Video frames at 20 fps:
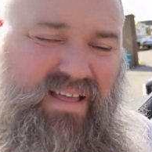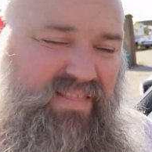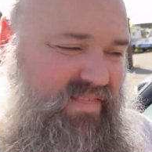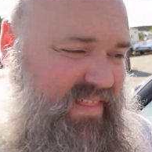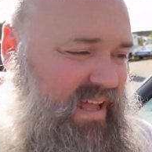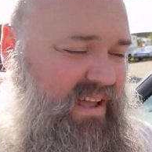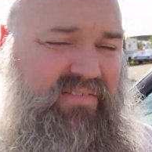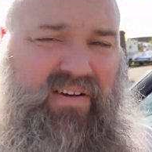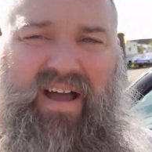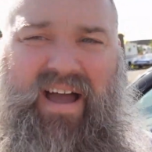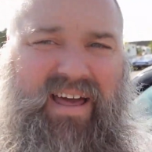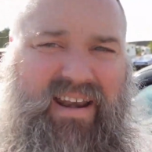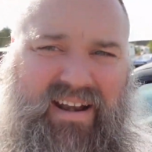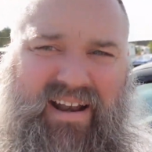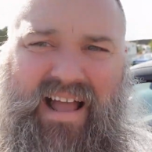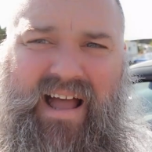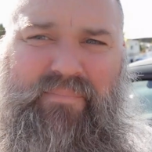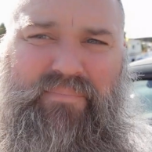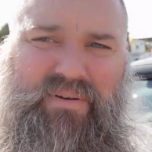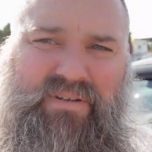They've had it
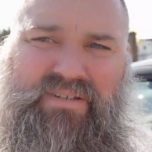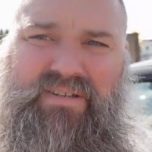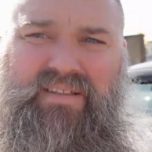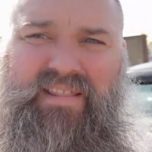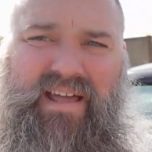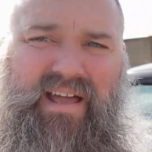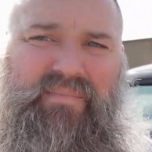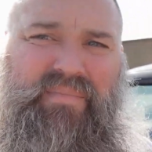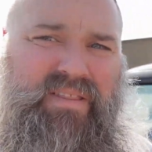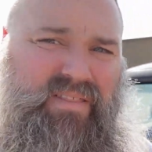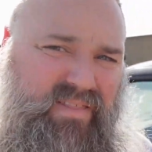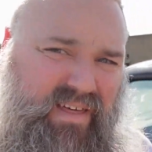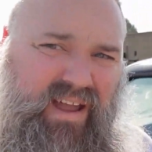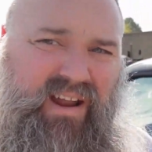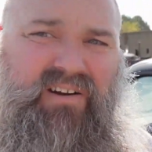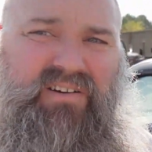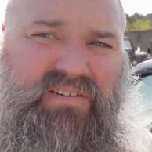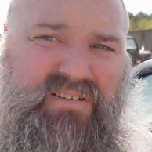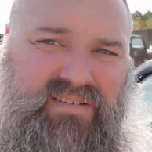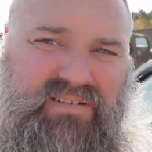happen to them in
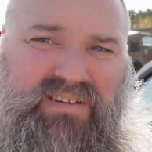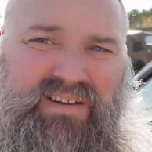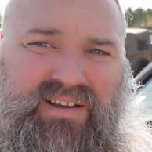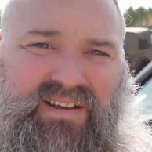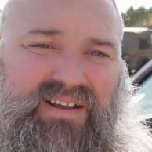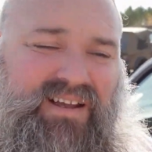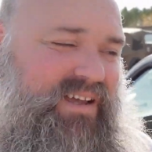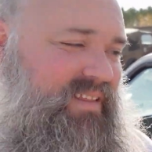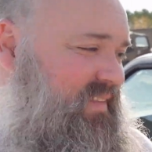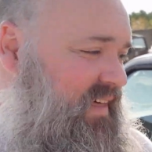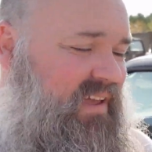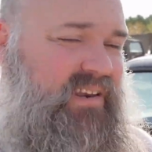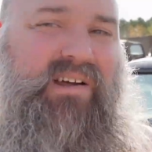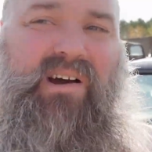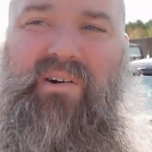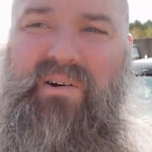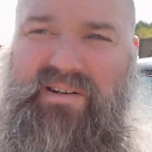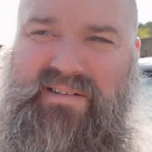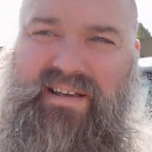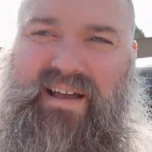theirs, and they
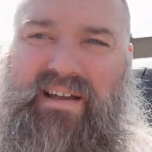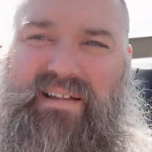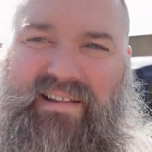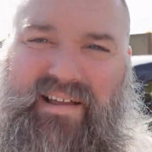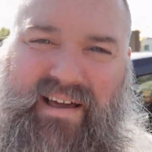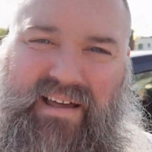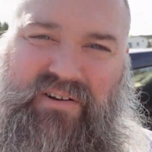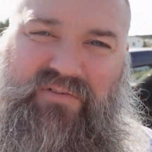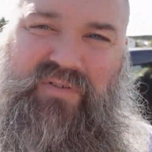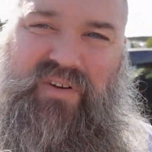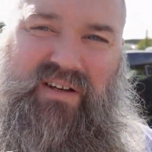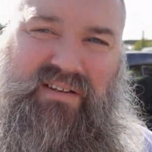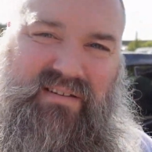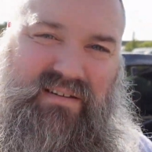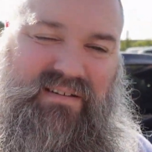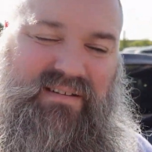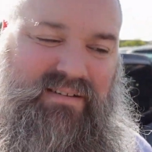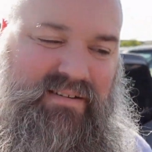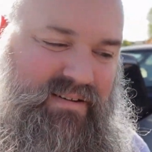know exactly how to fix it.